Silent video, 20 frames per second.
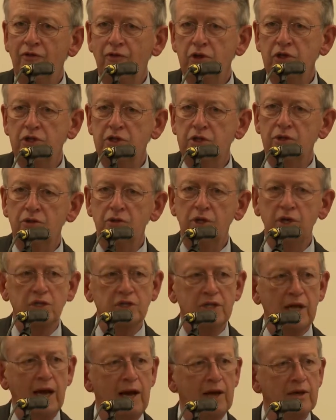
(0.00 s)
first 2
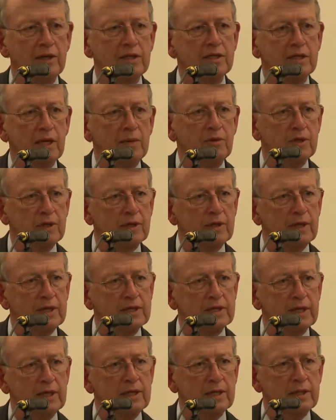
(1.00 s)
years out, and some of the
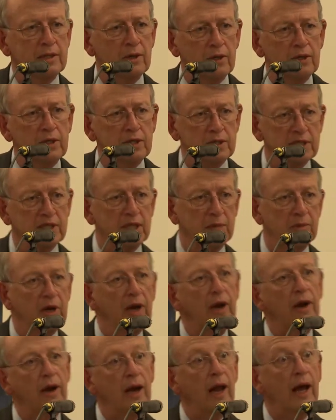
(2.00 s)
things they didn't learn in
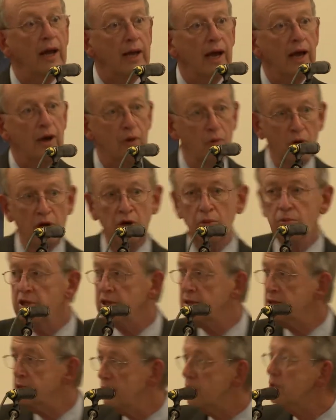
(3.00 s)
seminary, like how to run a
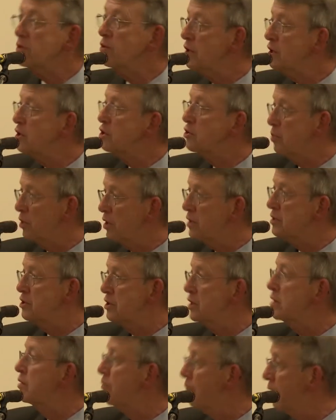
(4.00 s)
business and read a
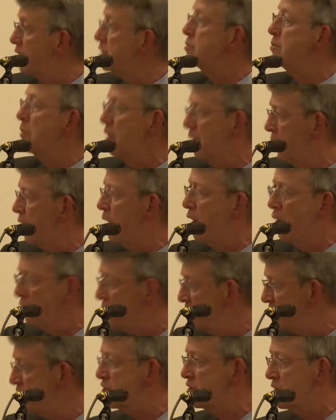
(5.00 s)
spreadsheet and raise money and all
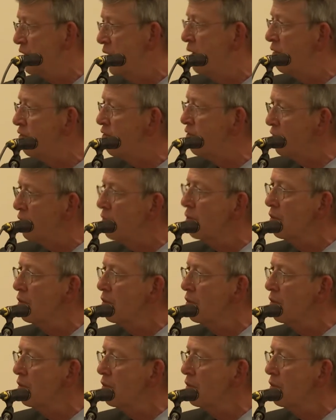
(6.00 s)
that stuff,